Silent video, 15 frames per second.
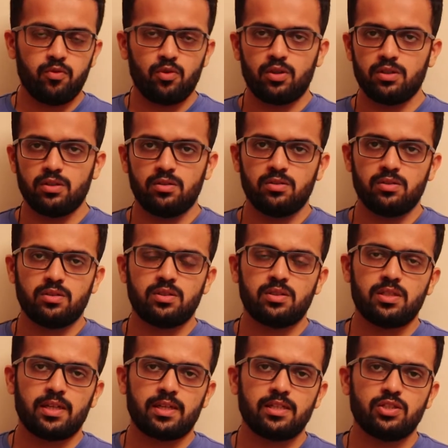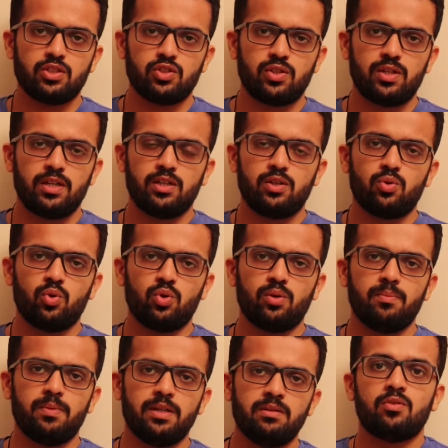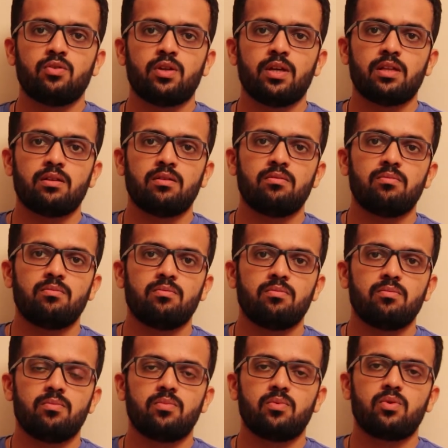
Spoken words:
for a second straight tournament, you can